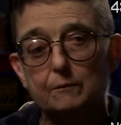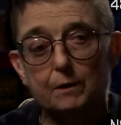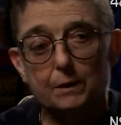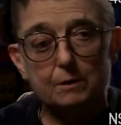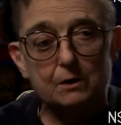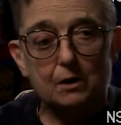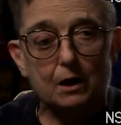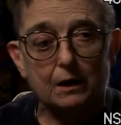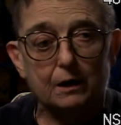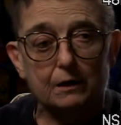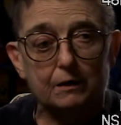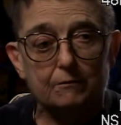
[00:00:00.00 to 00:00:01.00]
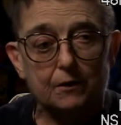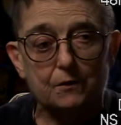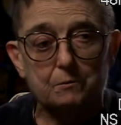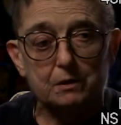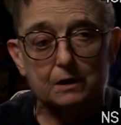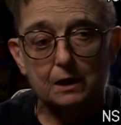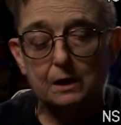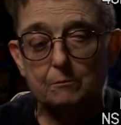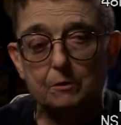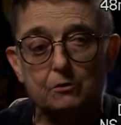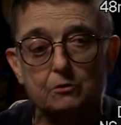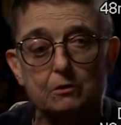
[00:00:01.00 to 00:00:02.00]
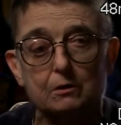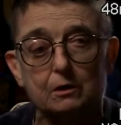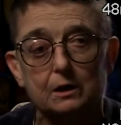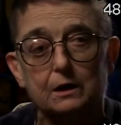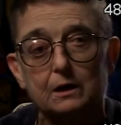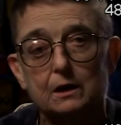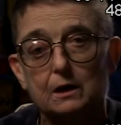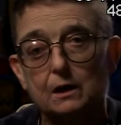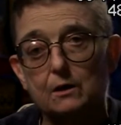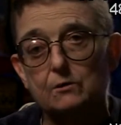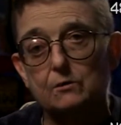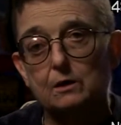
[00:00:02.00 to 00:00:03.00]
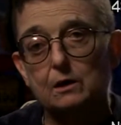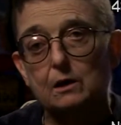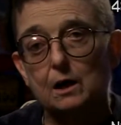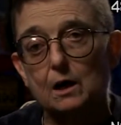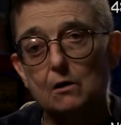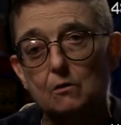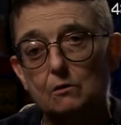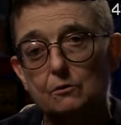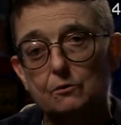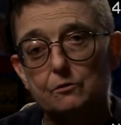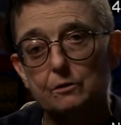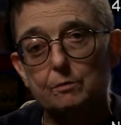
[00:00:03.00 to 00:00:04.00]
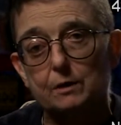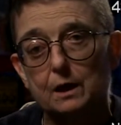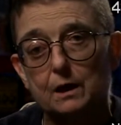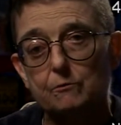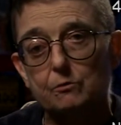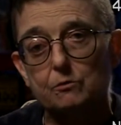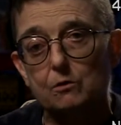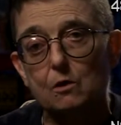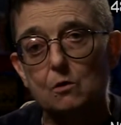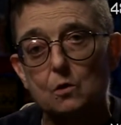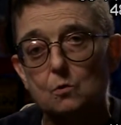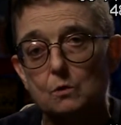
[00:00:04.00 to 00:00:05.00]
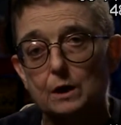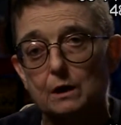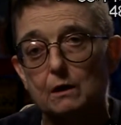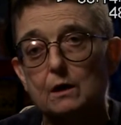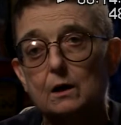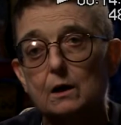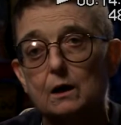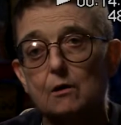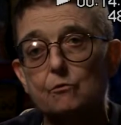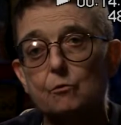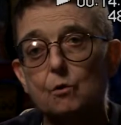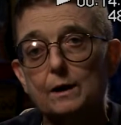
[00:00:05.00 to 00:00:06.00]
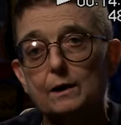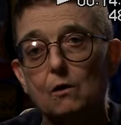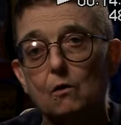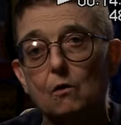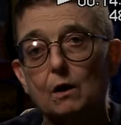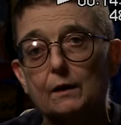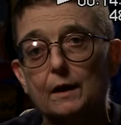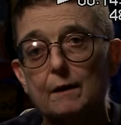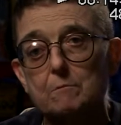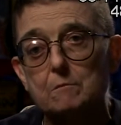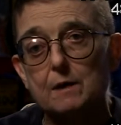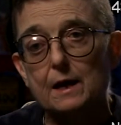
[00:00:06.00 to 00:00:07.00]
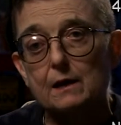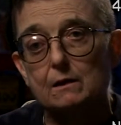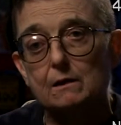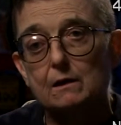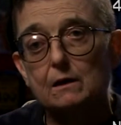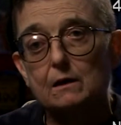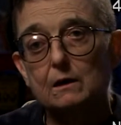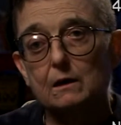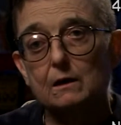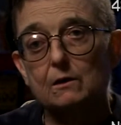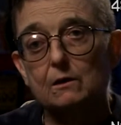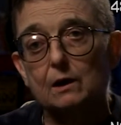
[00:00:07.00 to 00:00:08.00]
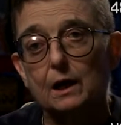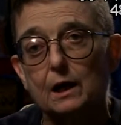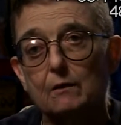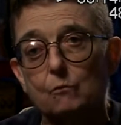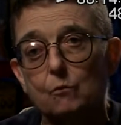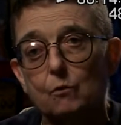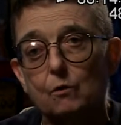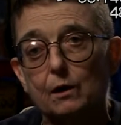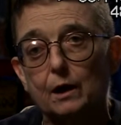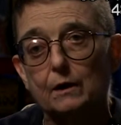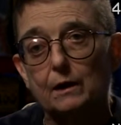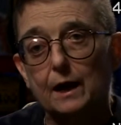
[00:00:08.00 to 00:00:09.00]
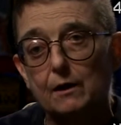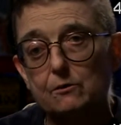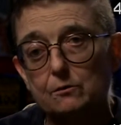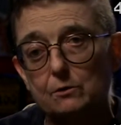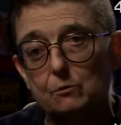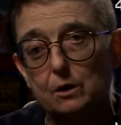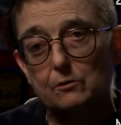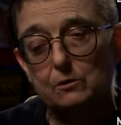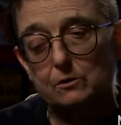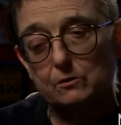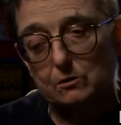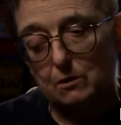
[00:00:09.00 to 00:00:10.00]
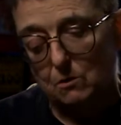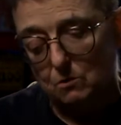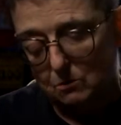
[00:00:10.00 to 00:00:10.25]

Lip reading: maybe not at the very beginning, but certainly as she got older, she became so aware of what all that meant, and how she wasn't so,